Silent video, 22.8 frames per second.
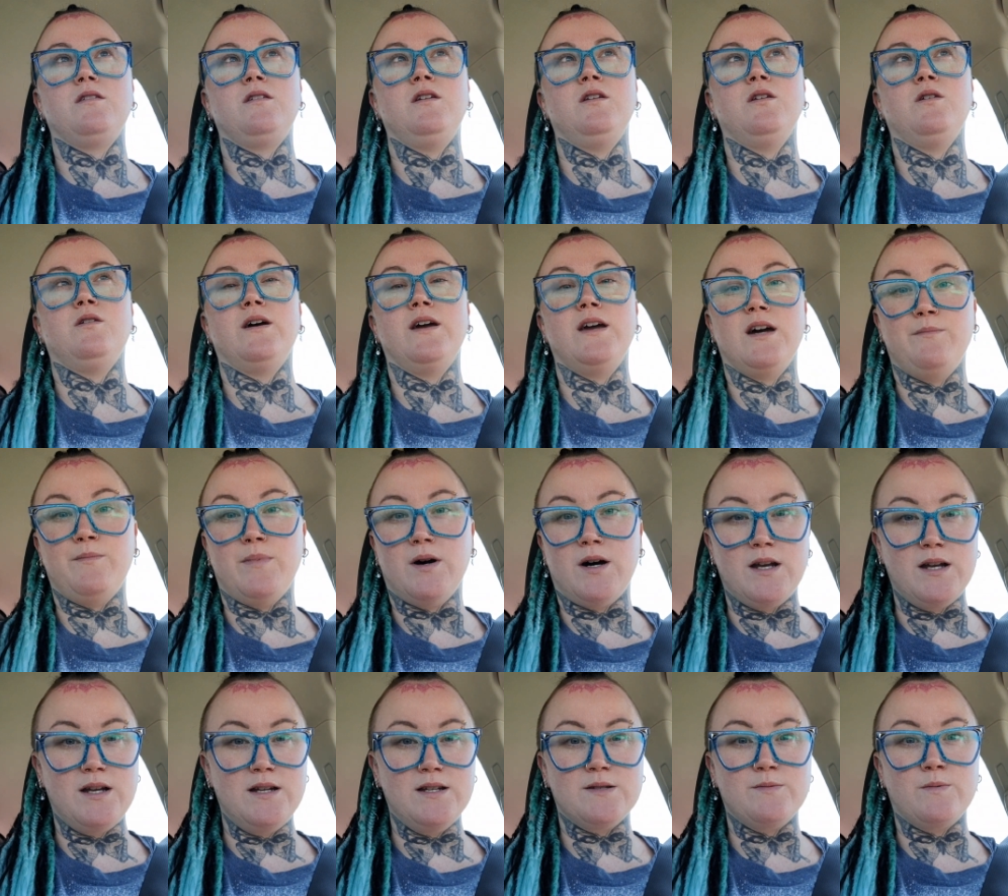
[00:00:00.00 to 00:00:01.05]
you know, I have
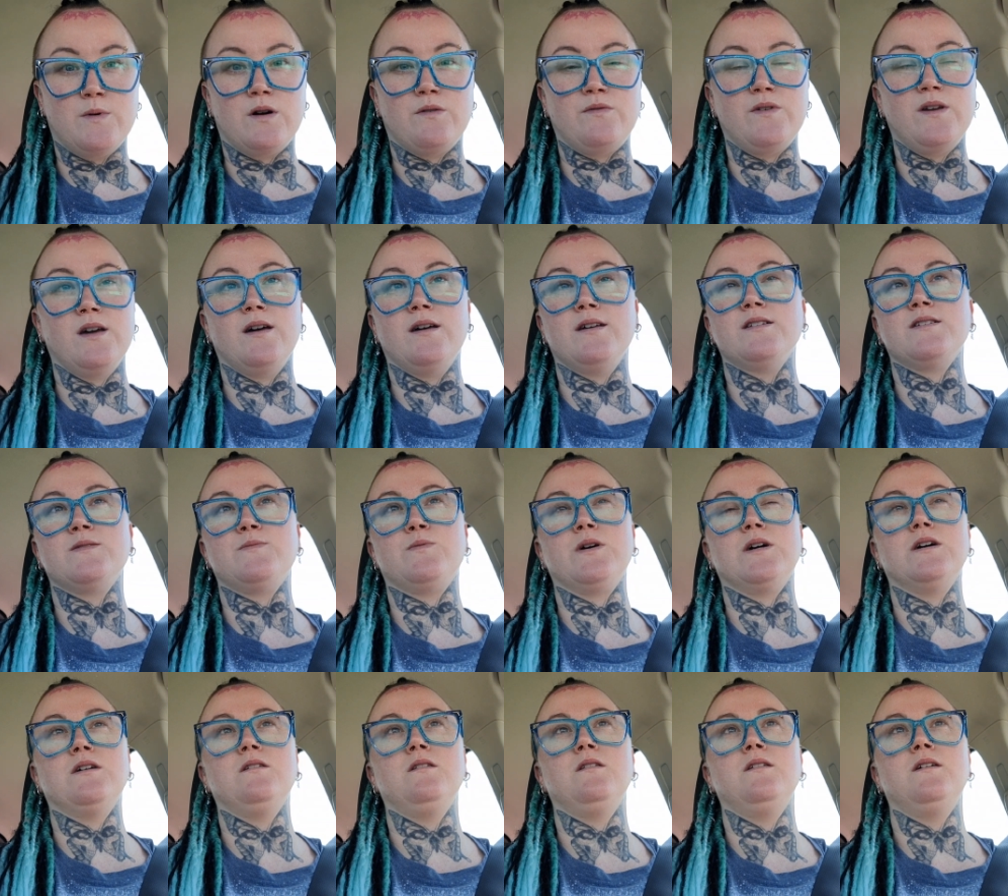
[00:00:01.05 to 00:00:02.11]
body dysmorphia as
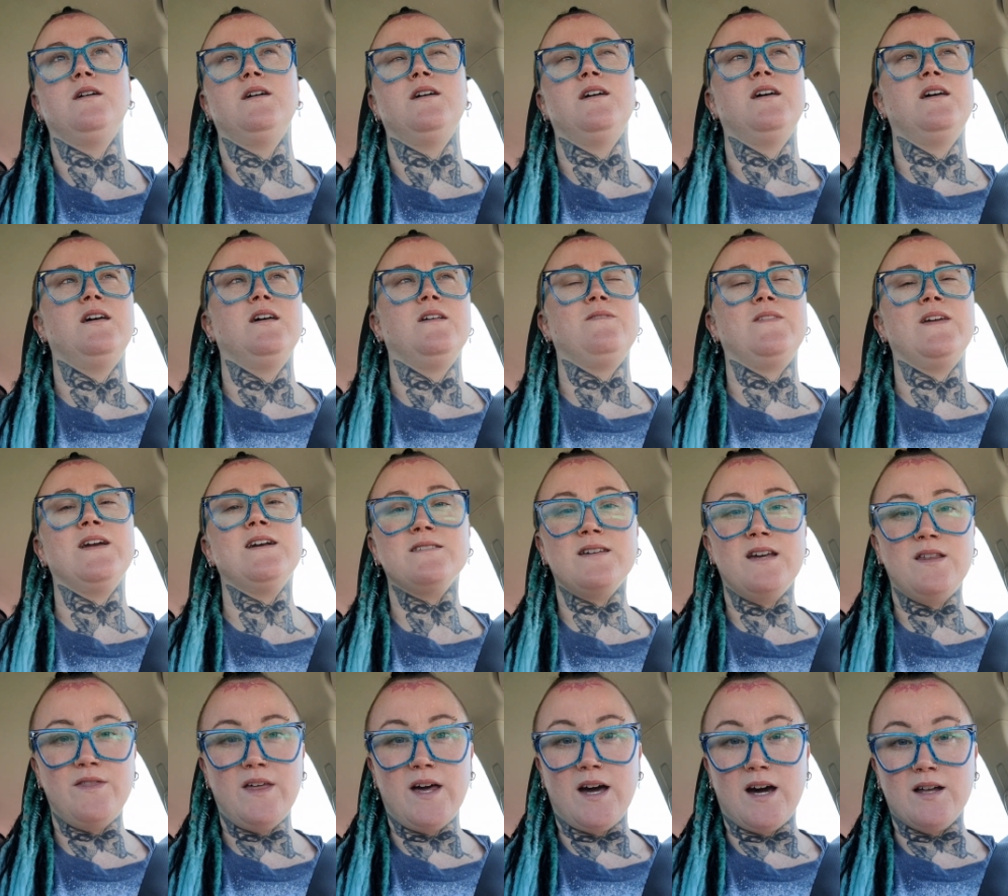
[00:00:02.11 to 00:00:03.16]
well, things
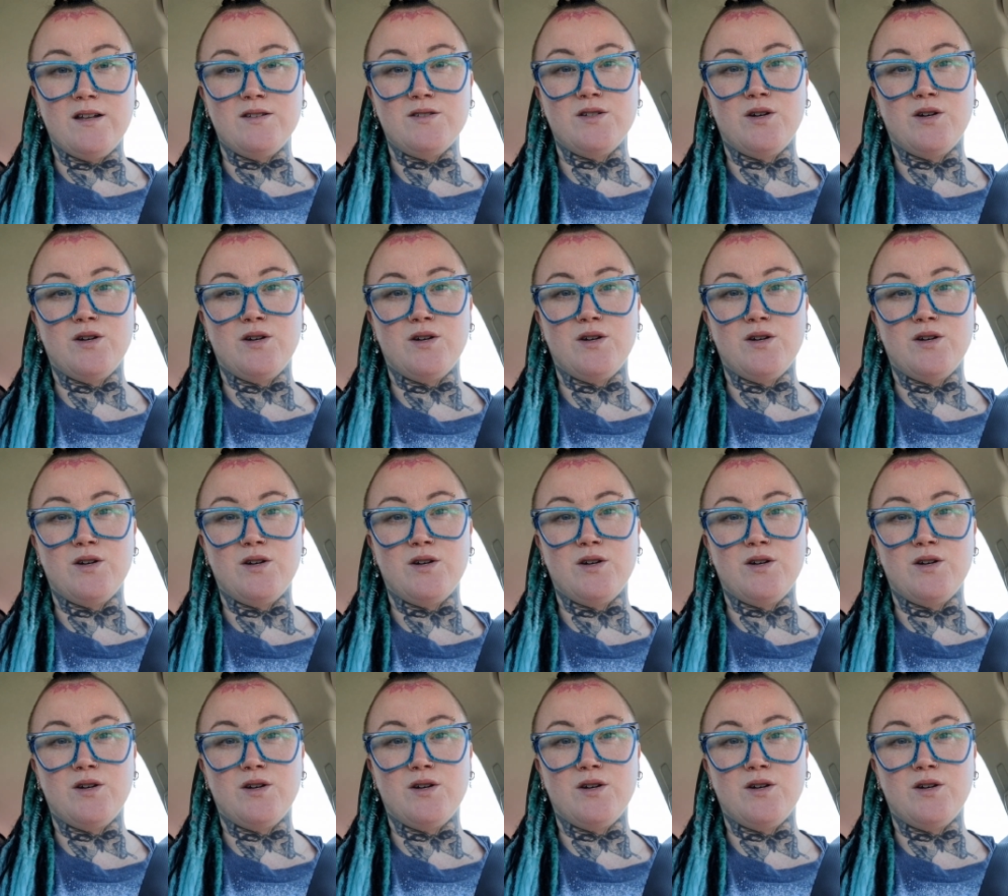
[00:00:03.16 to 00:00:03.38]
like that.